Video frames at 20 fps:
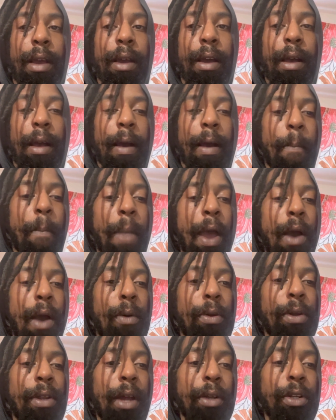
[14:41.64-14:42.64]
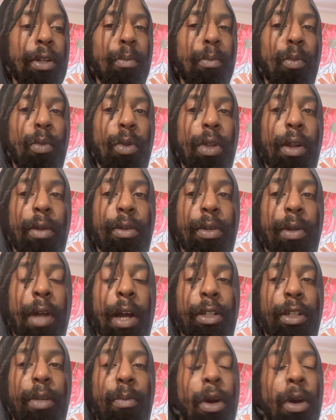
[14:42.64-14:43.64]
about Dr.
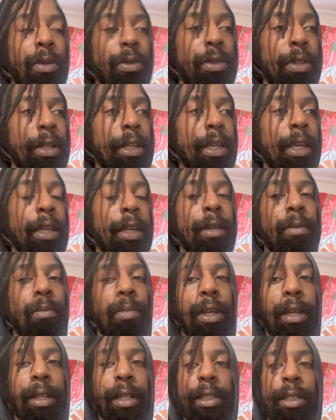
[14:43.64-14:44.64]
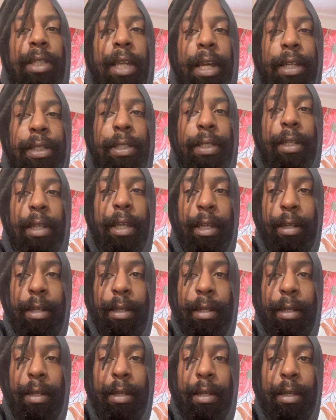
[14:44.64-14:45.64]
Martin Luther King being
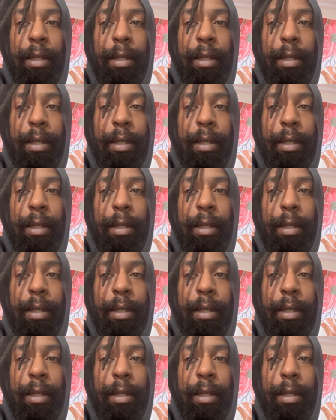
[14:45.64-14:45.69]
assassinated.